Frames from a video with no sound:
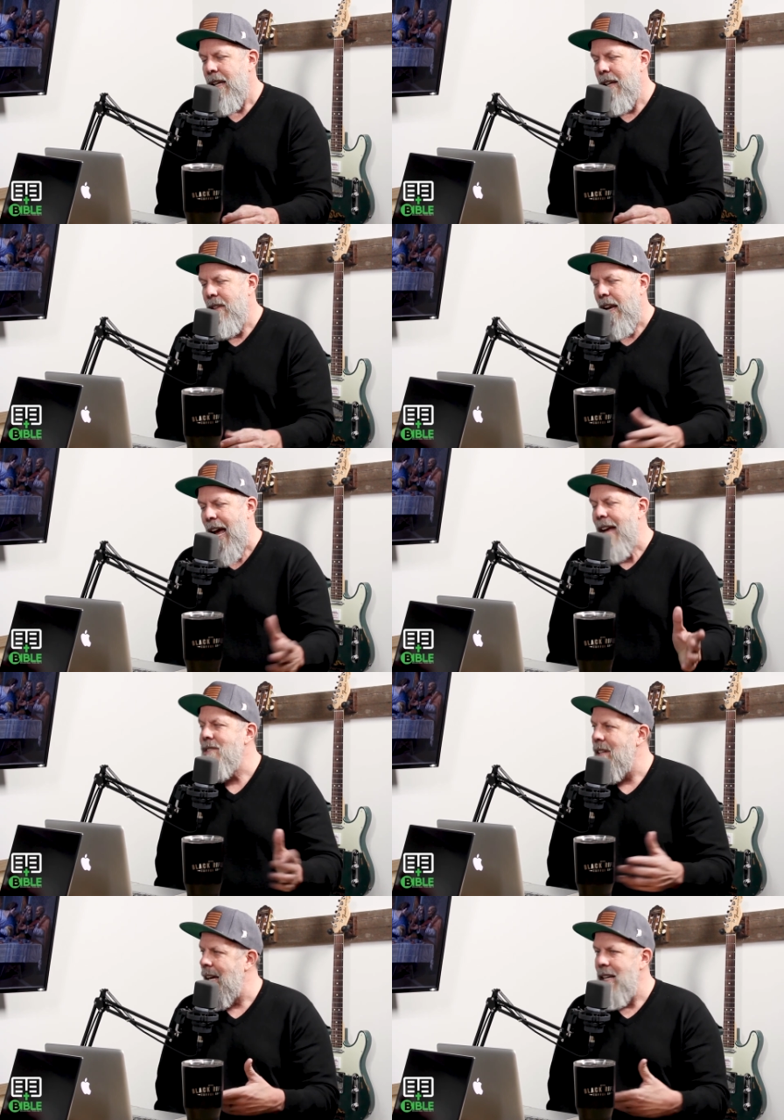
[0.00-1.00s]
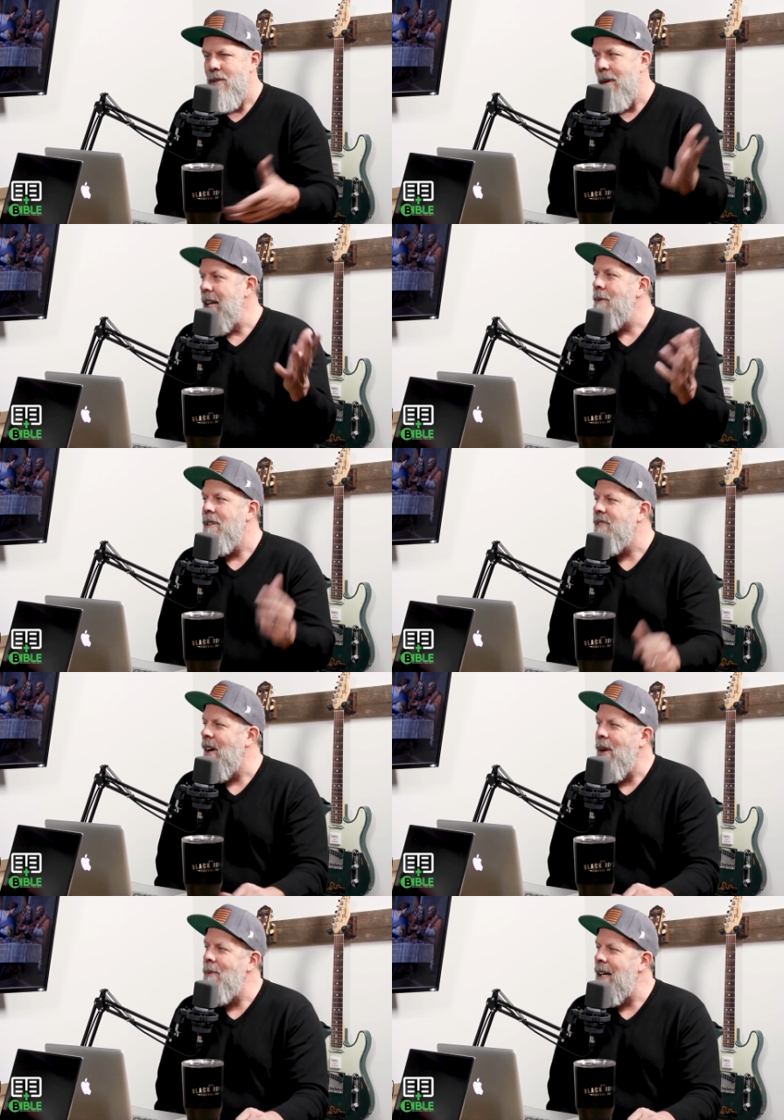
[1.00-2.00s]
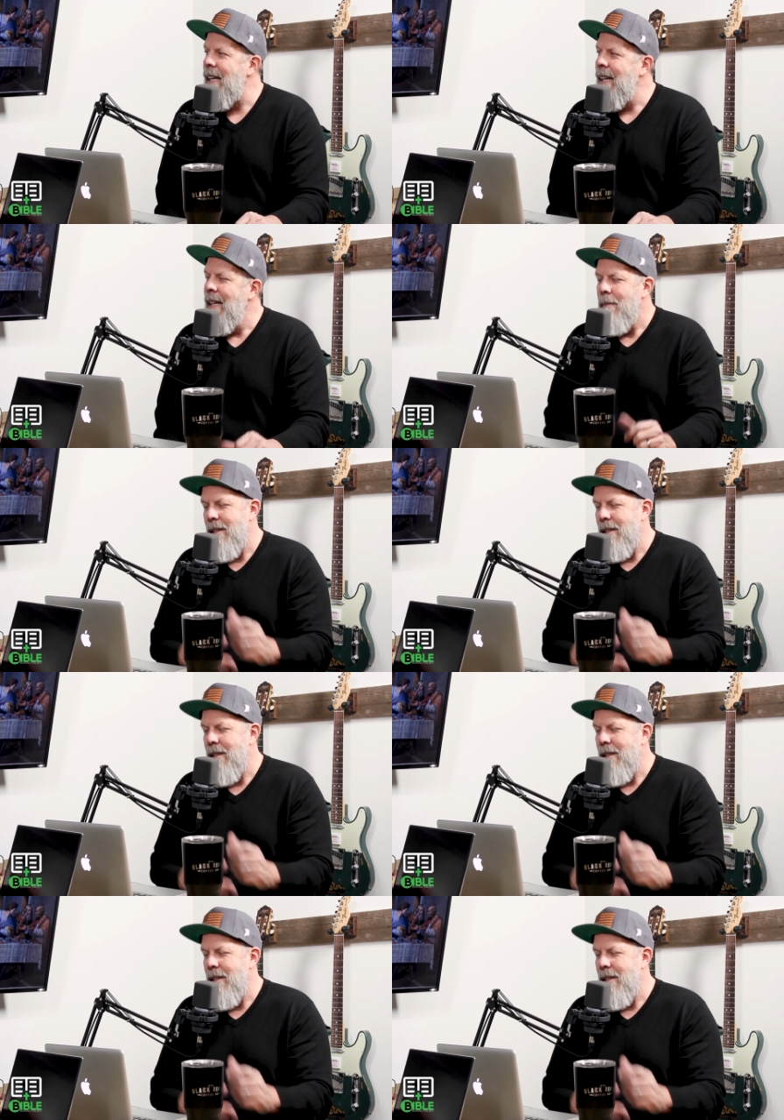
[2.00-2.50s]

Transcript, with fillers: in the last days, many will fall away,